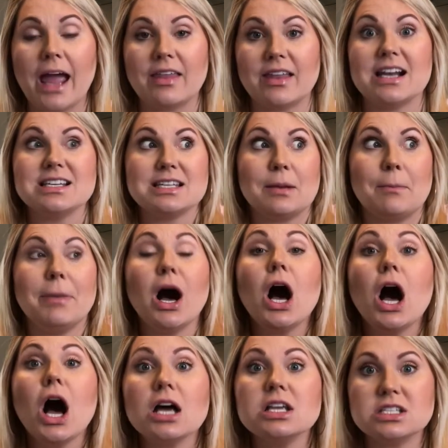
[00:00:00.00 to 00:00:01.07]
that is
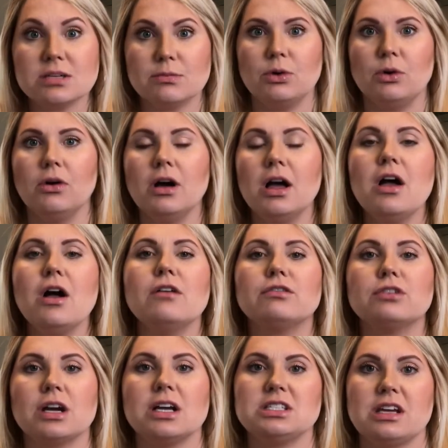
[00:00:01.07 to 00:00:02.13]
impossible
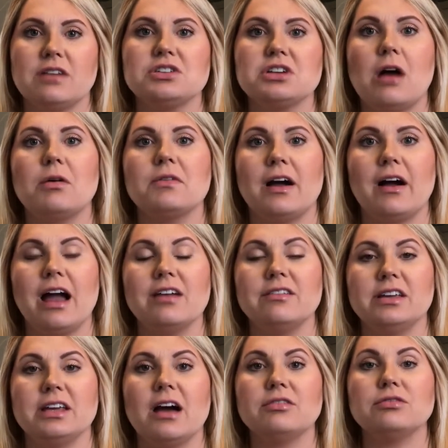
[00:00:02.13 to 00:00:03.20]
for us to have a child without IVF,